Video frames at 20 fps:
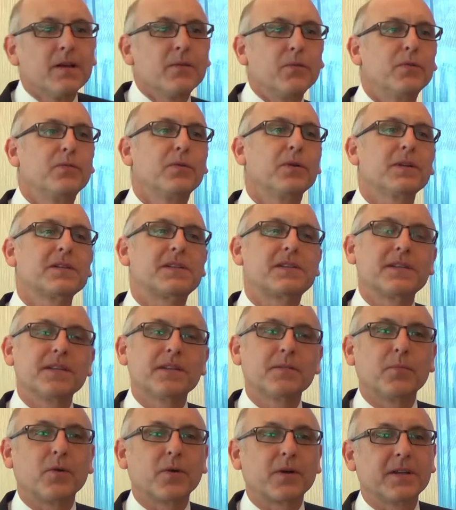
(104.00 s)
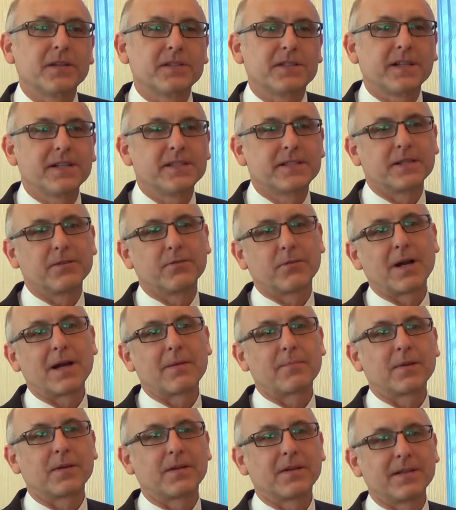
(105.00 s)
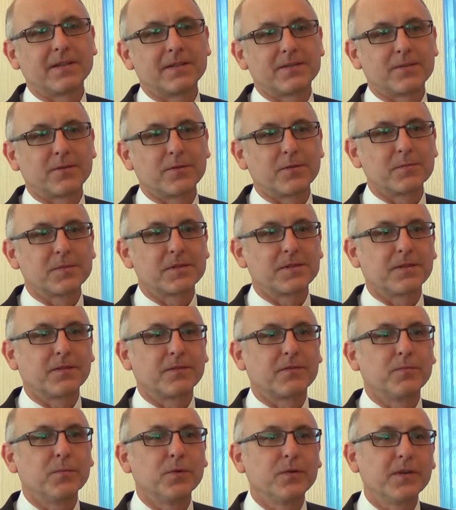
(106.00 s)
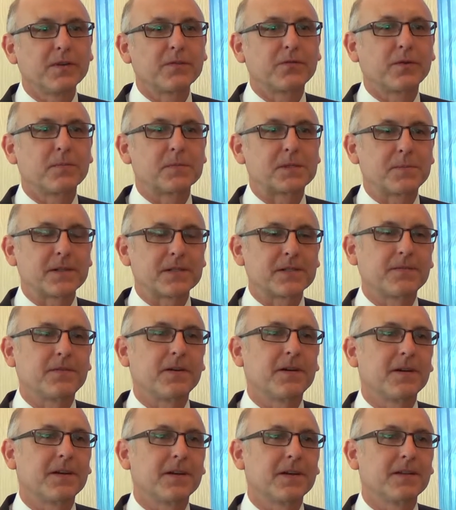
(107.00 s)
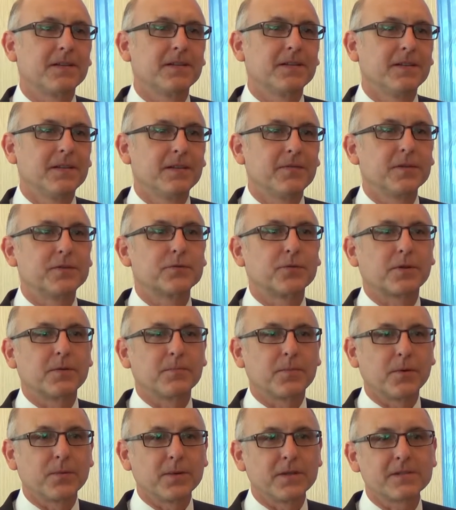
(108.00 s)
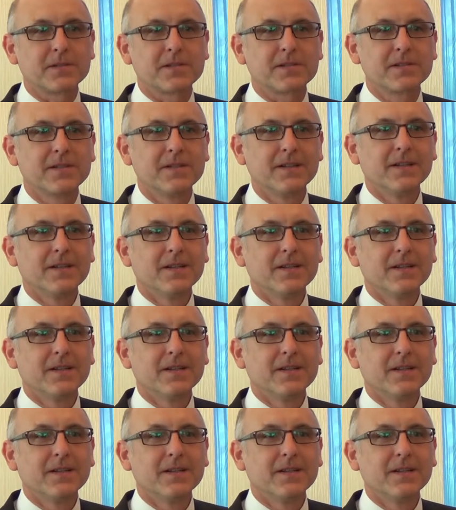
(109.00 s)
We really see the market changing rapidly in terms of moving from specifying individual components